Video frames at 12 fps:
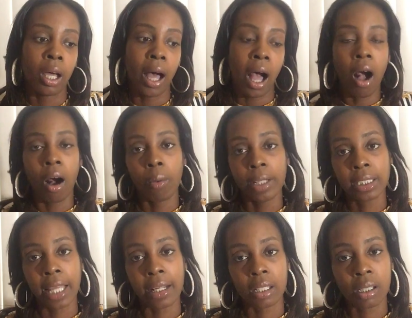I always
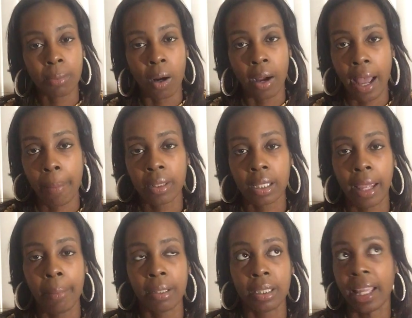had a small
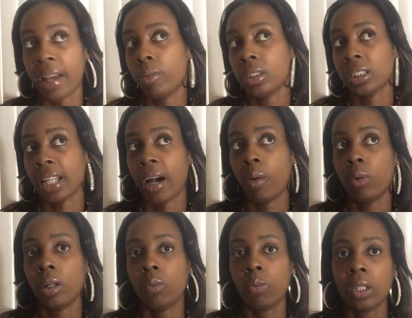appetite, but that was not
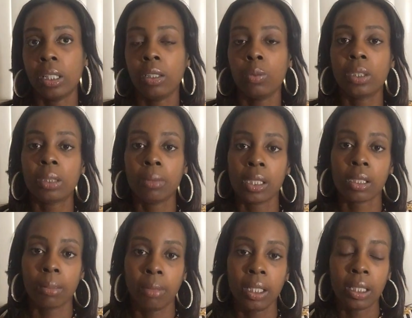what it was meant
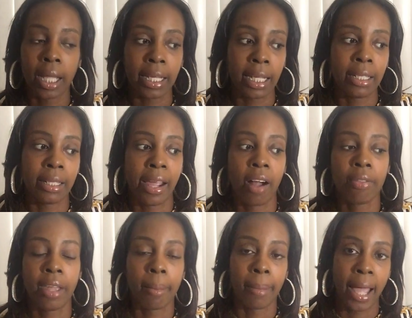to be like. And now
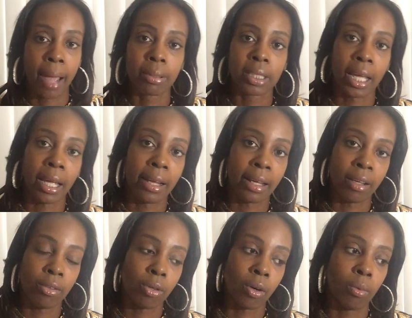that my appetite, and I,
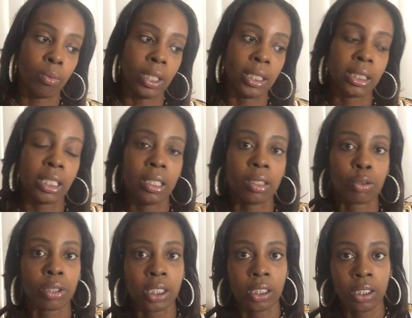you know, went and seen a
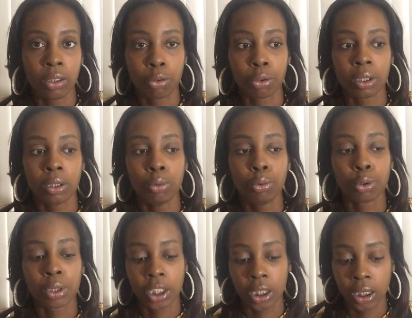
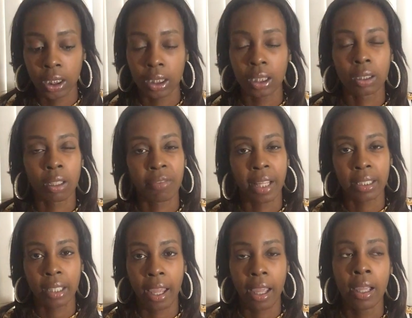nutritionist and stuff
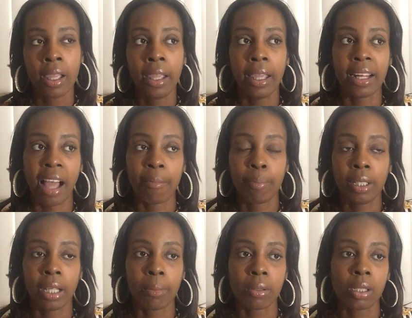like that, and I've
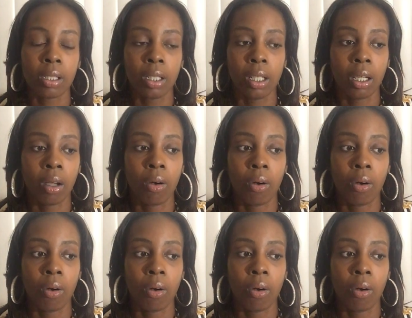been able to get